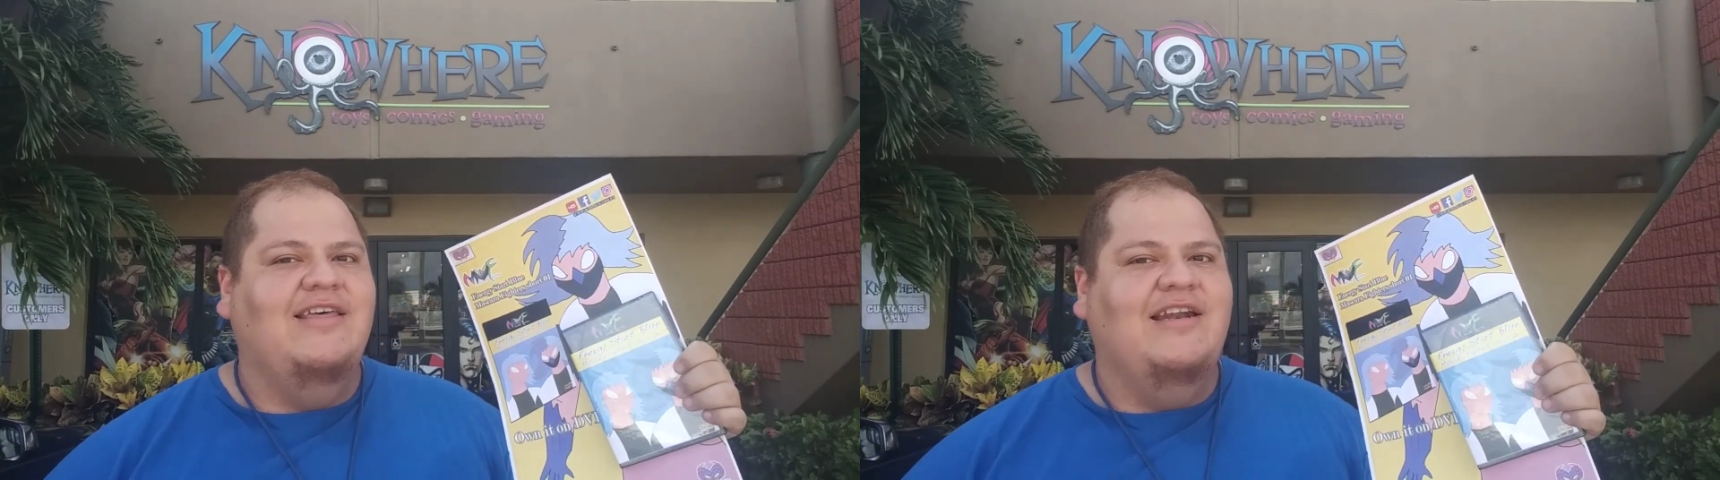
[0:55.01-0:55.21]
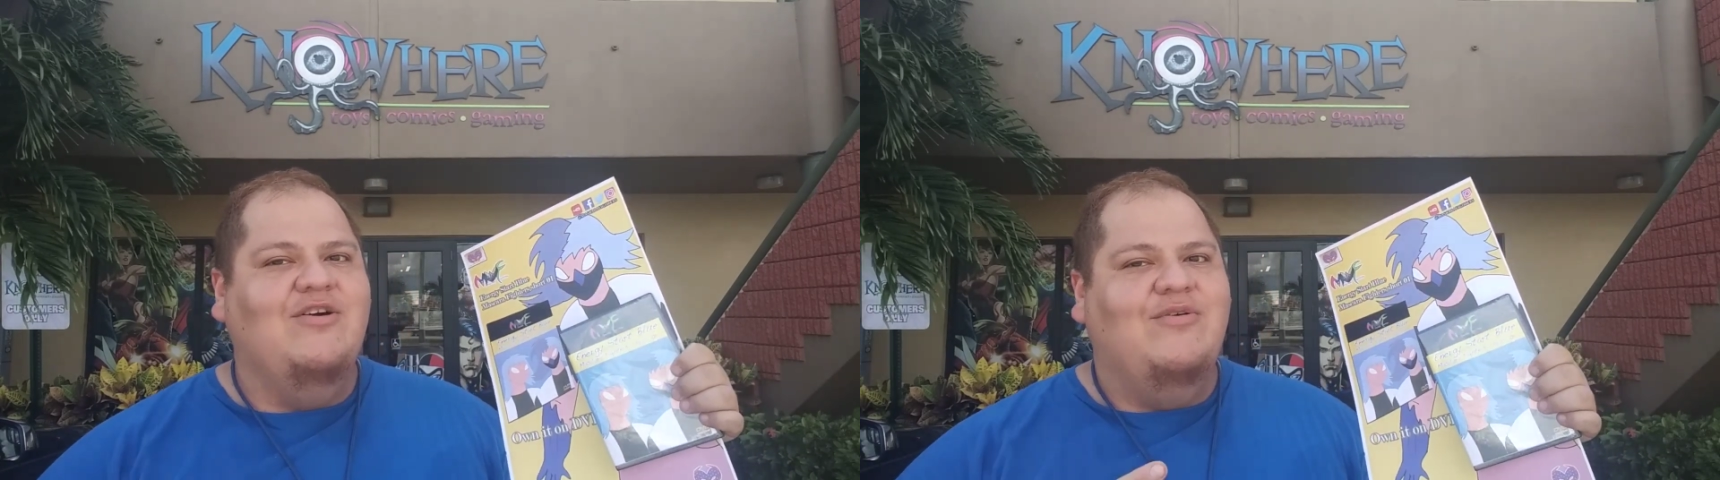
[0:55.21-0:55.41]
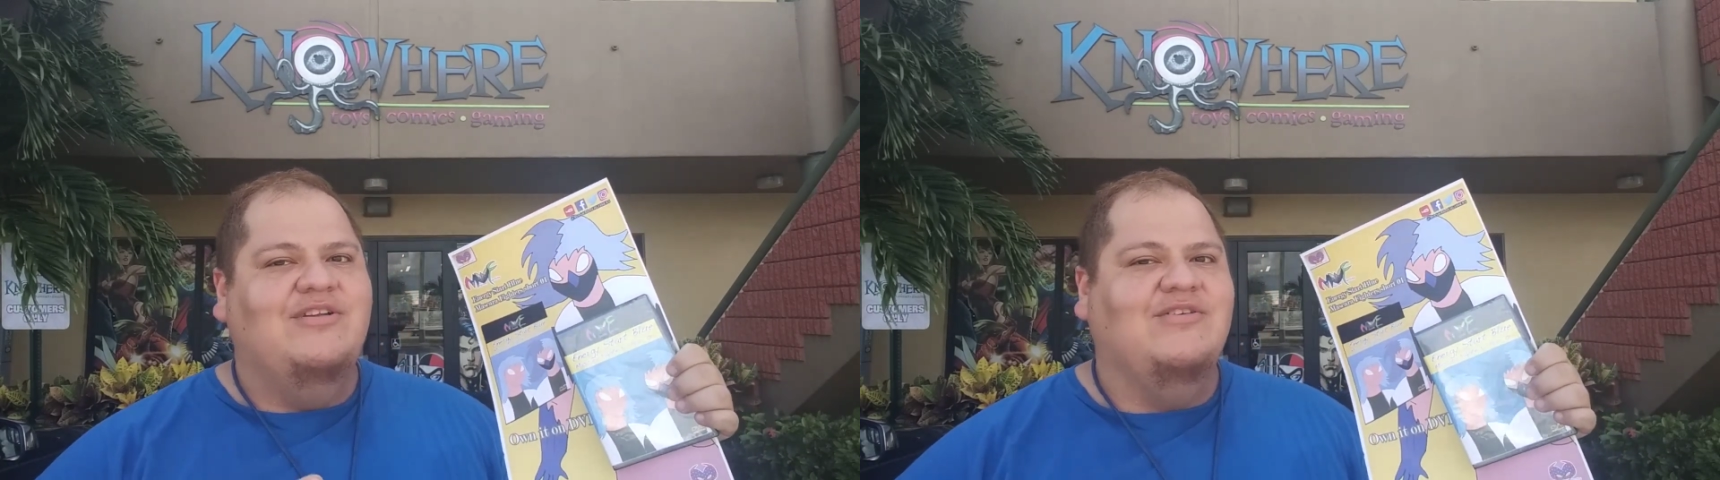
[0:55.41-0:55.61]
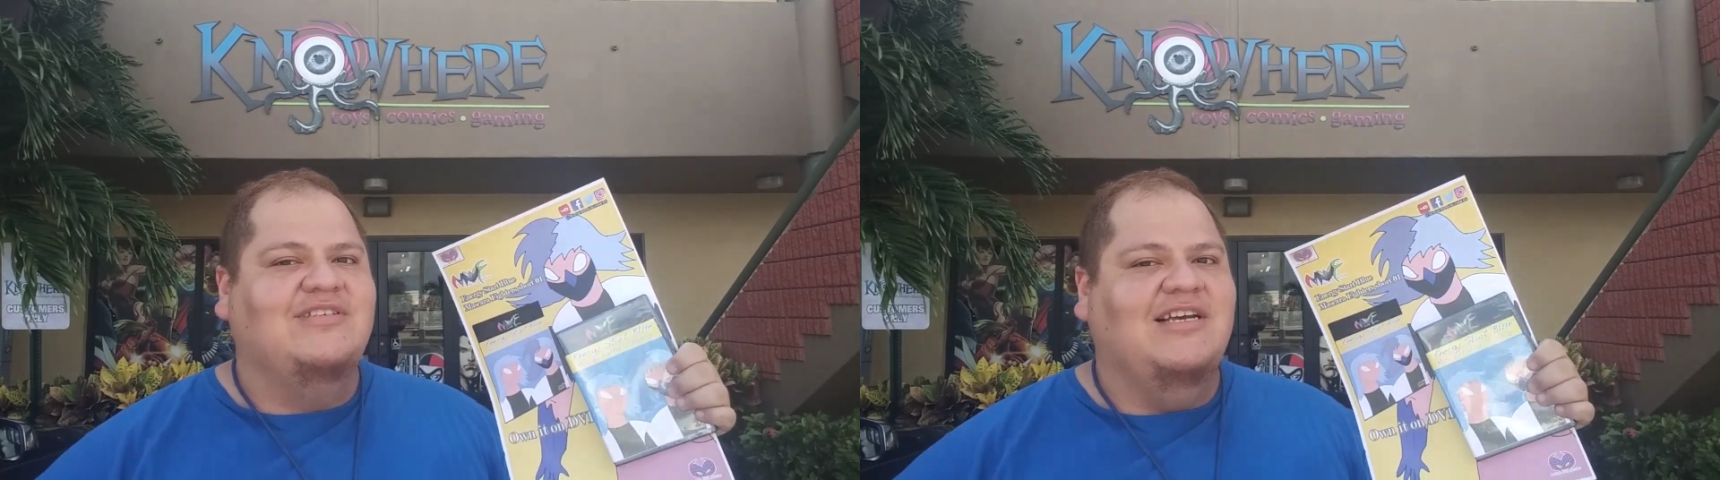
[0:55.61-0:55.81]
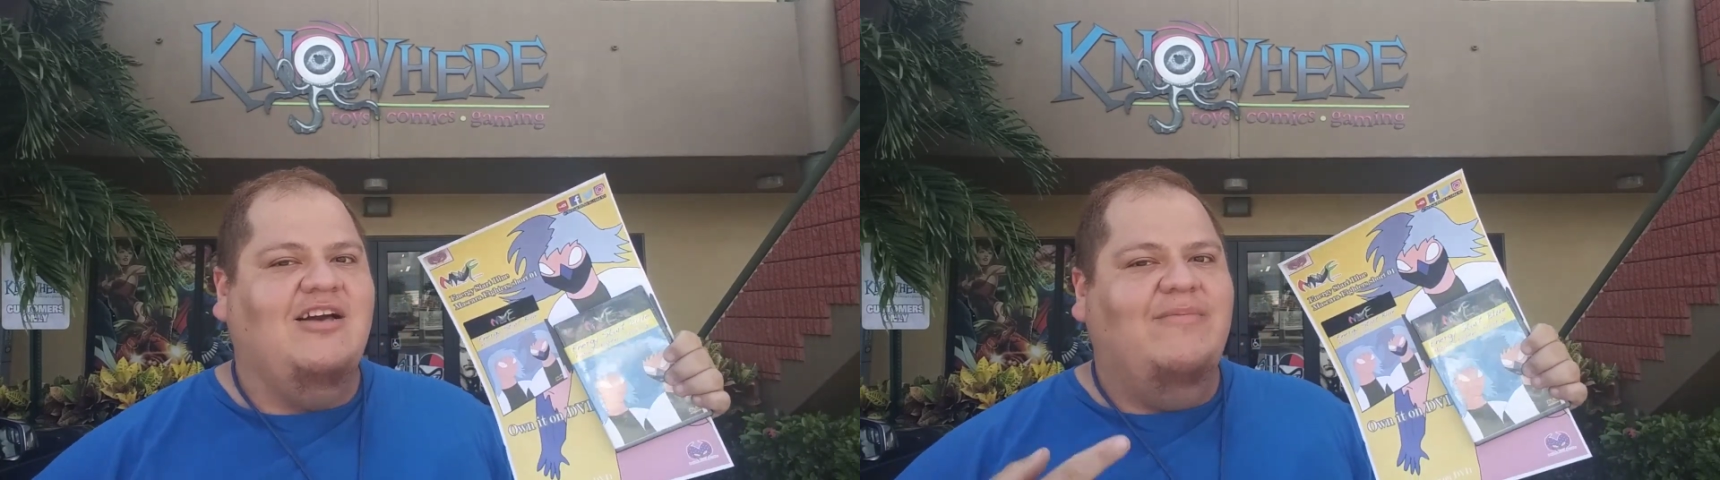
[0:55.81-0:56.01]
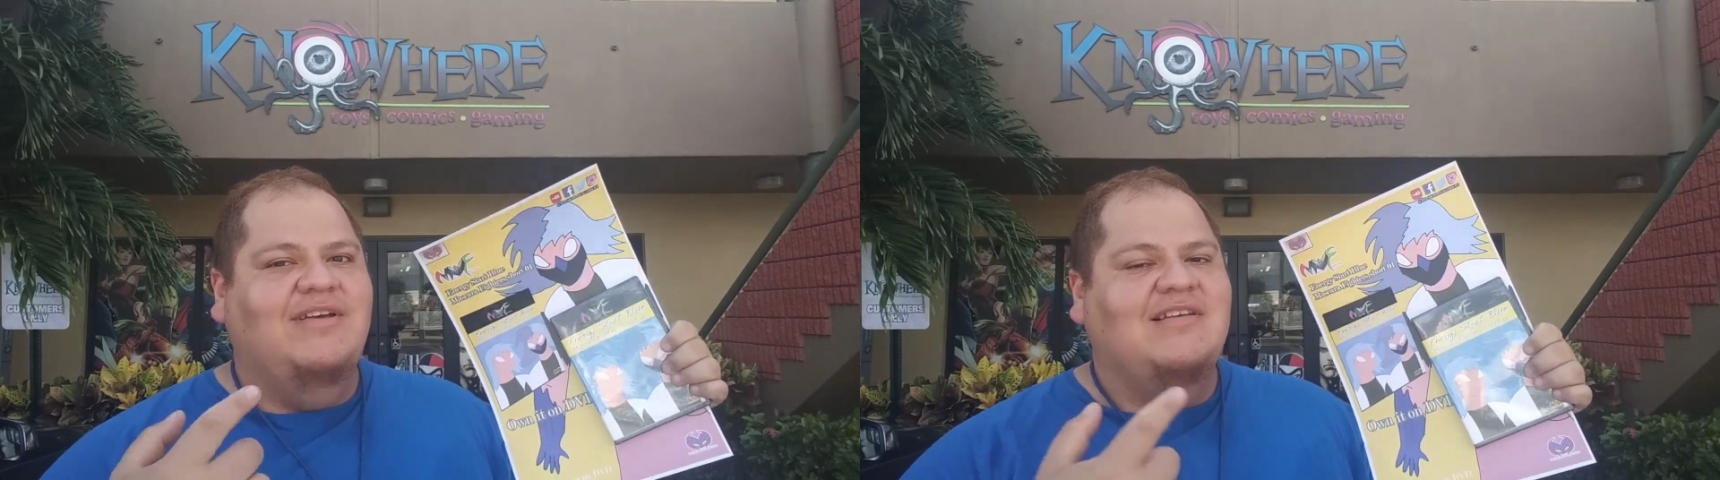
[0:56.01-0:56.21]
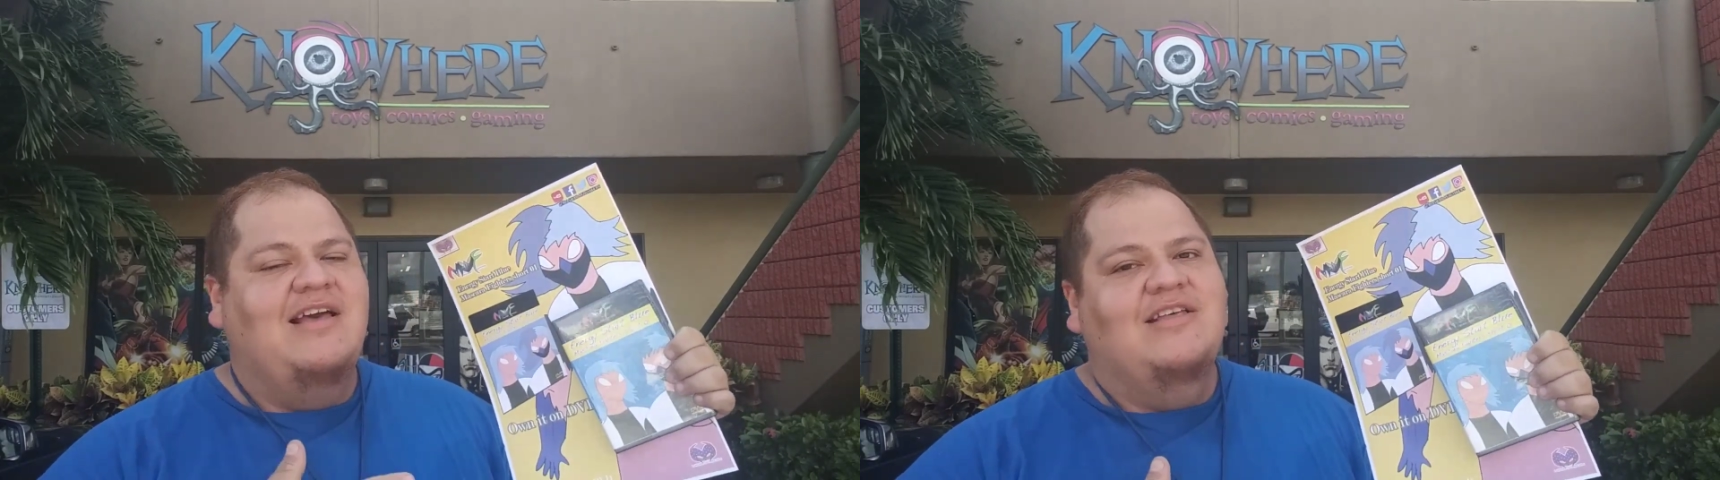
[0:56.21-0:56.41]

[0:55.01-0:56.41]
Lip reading: de Nowhere Toys and Comics.